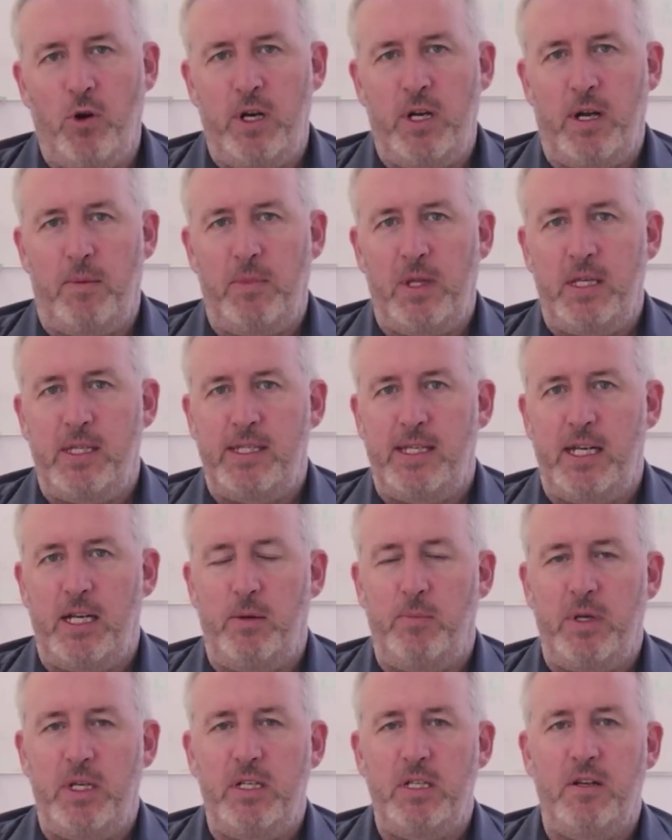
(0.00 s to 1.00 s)
Morin. I'm the
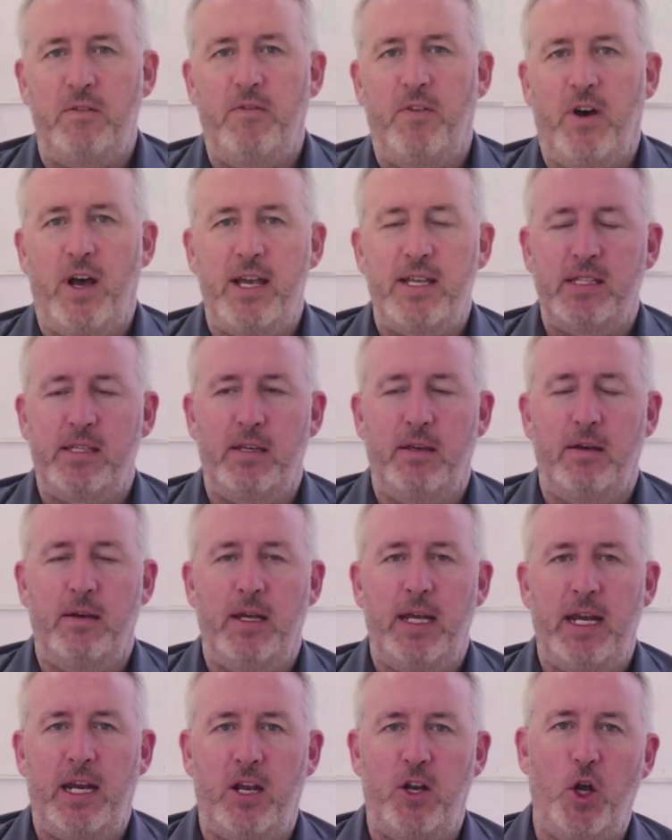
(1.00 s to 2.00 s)
Settlement
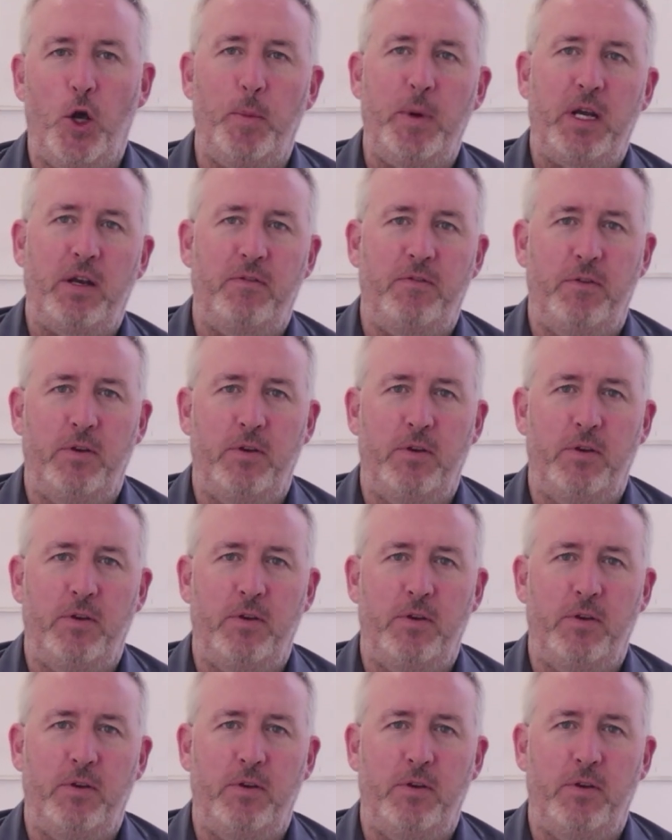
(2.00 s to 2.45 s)
Advisor Economic